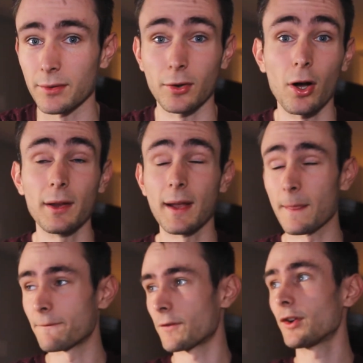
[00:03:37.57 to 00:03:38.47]
They're calling it
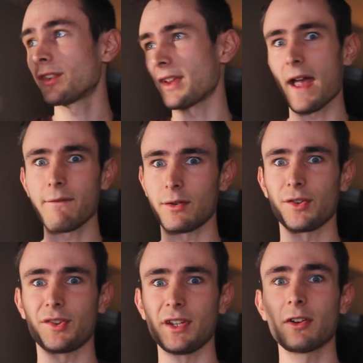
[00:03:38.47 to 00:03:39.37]
the first ever
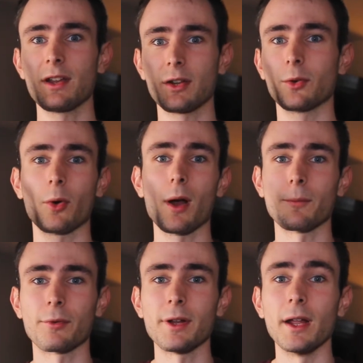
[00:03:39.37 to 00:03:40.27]
Styrian
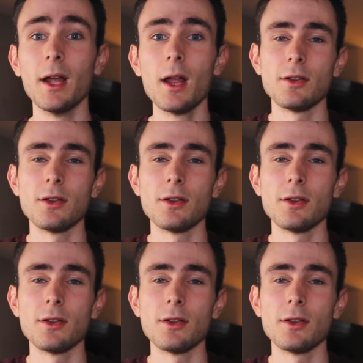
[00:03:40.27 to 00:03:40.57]
Grand Prix.